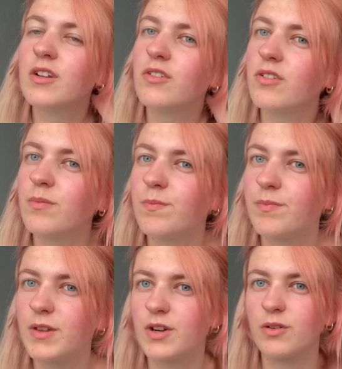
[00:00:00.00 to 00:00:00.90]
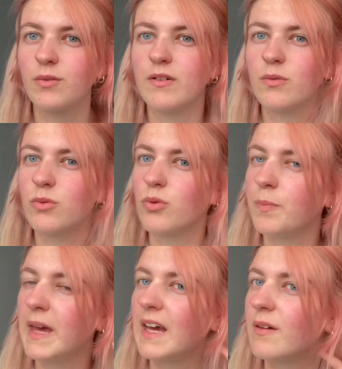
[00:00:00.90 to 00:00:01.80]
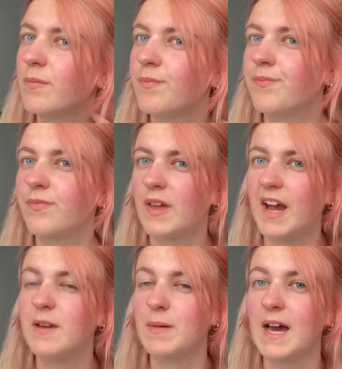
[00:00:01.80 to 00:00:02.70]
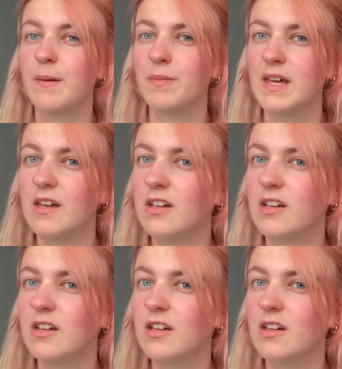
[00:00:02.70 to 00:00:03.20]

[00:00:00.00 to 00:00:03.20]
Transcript: Just, you know, if it was all pink, I'd be happy.